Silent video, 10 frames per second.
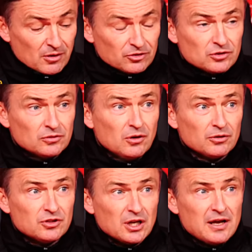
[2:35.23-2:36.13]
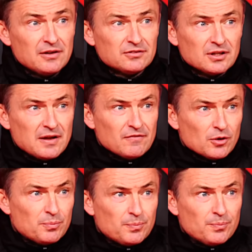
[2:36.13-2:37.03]
No, it's, no it's, a le it's the level
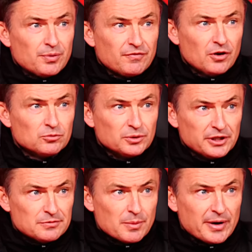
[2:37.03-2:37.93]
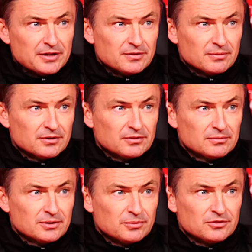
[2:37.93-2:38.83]
of performance we need to be better,
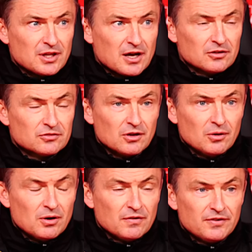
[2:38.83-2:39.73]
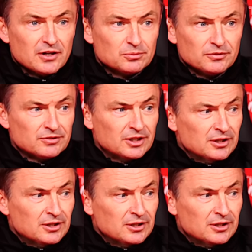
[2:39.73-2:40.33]
whether we start slow or fast. We've